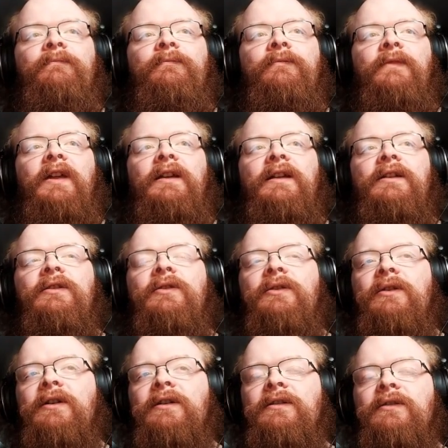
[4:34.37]
Yeah, and I
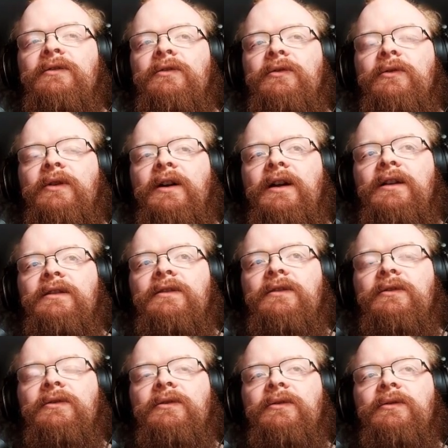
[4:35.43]
could try
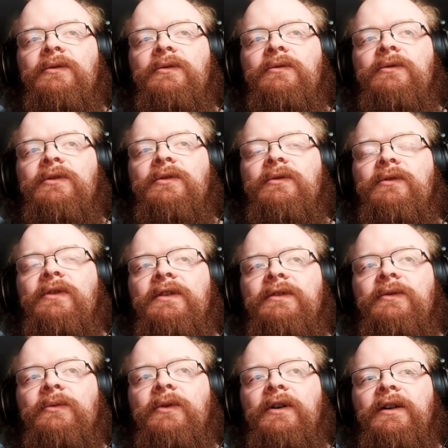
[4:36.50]
to do
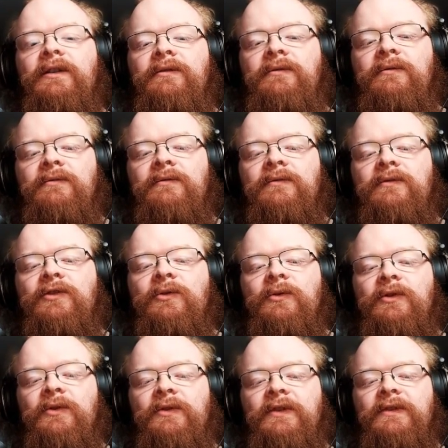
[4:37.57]
this one to
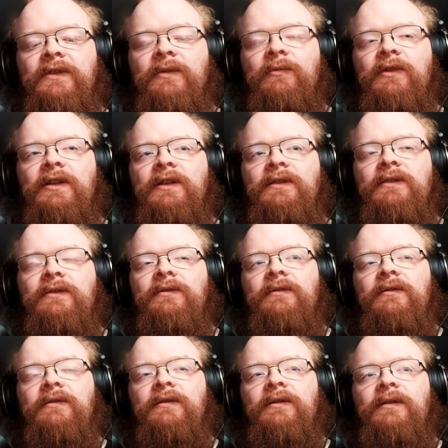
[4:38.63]
reduce his liberties.
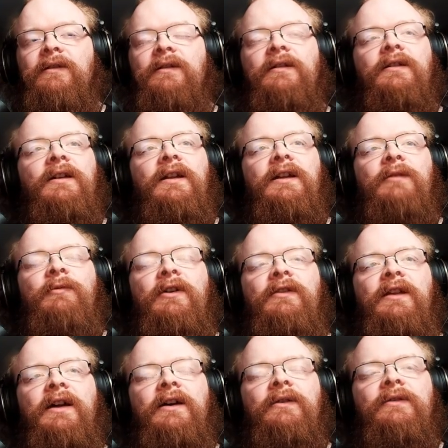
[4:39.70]
Can I come on
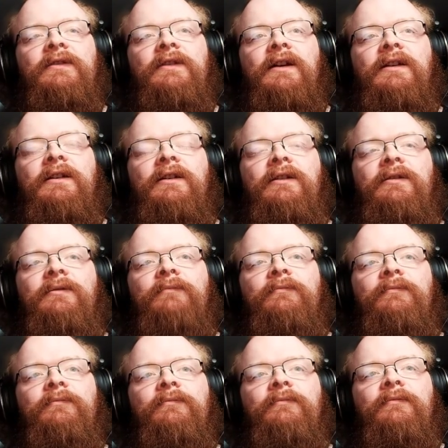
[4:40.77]
the outside here?
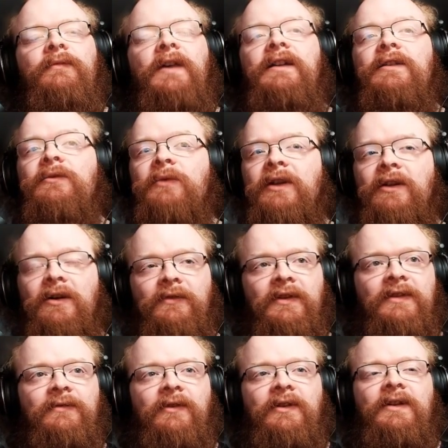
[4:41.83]
I didn't read all
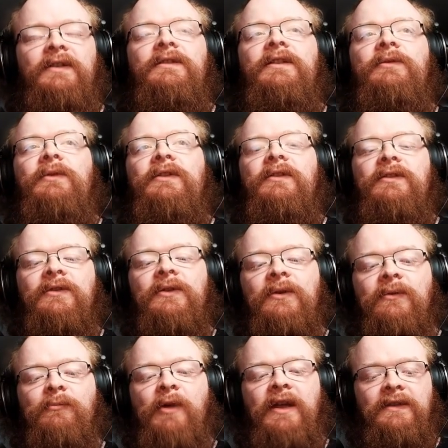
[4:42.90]
these variations. I just read the
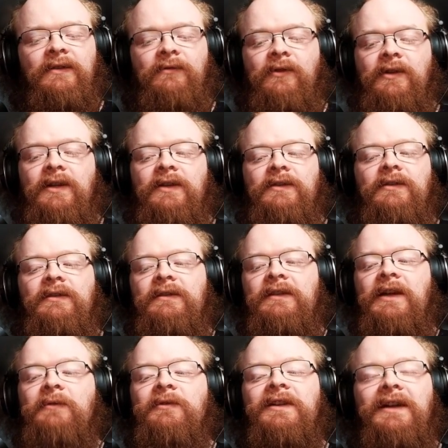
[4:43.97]
2 basic variations.
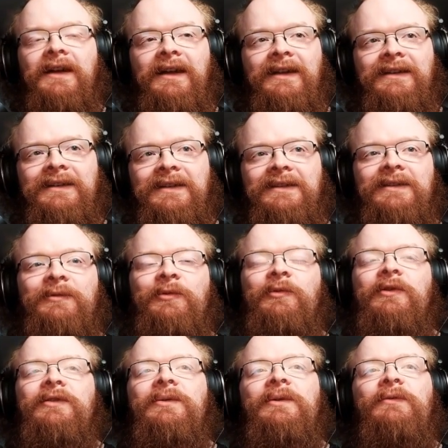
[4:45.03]
Now I'm going to add a little bit
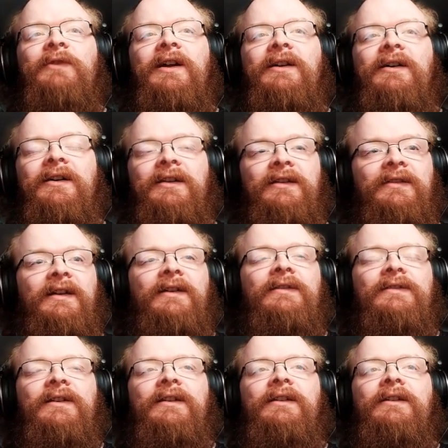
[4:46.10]
more to it. If I Hane on the
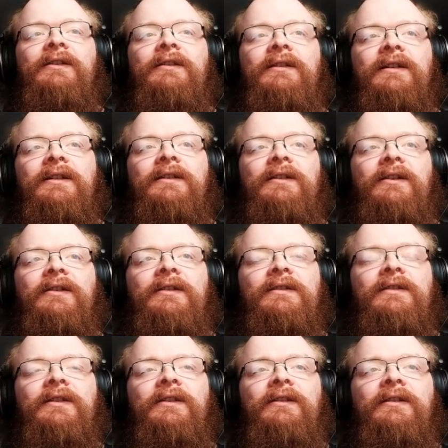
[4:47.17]
outside here, he Atari's
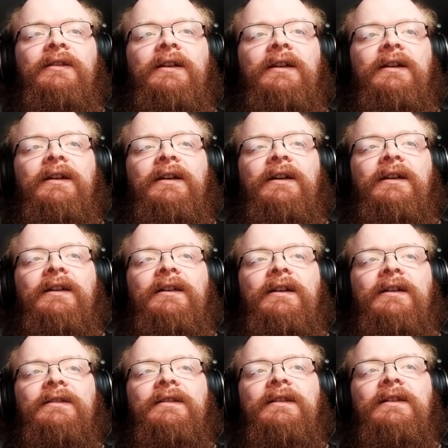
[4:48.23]
here. I
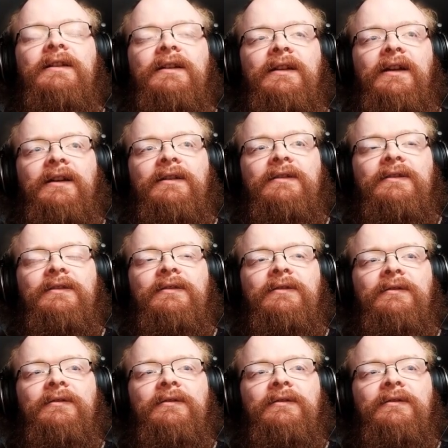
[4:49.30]
connect, he connects.